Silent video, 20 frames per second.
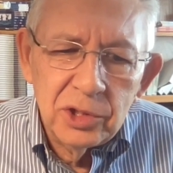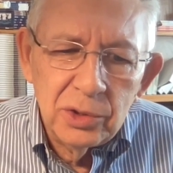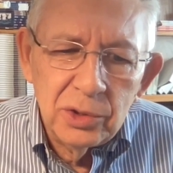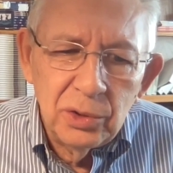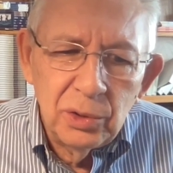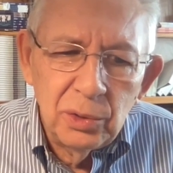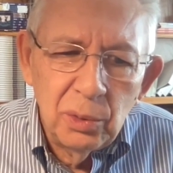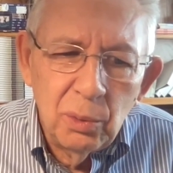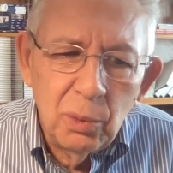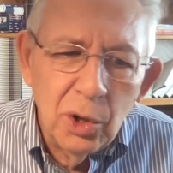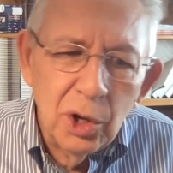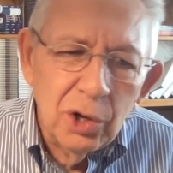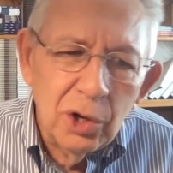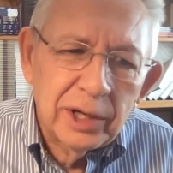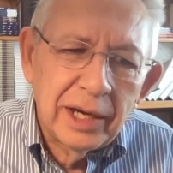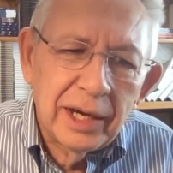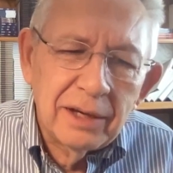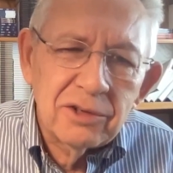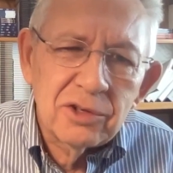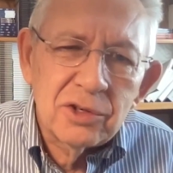to
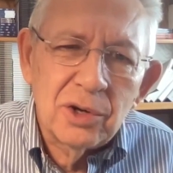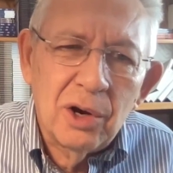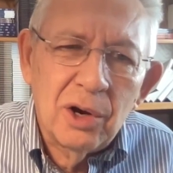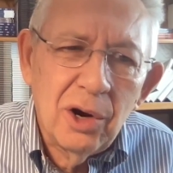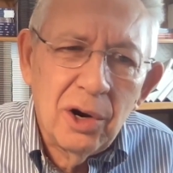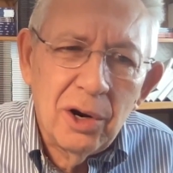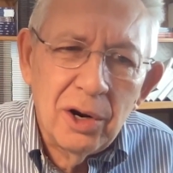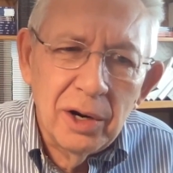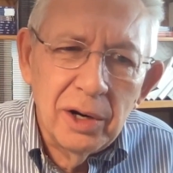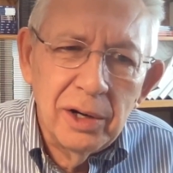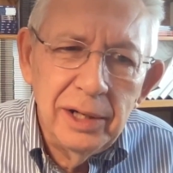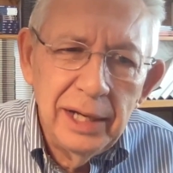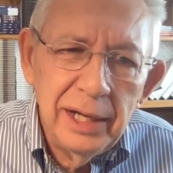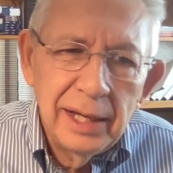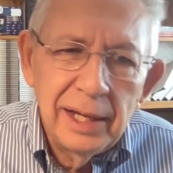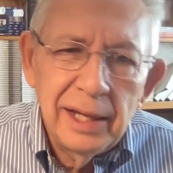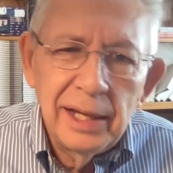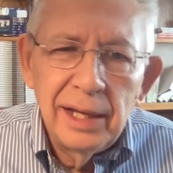work extra hard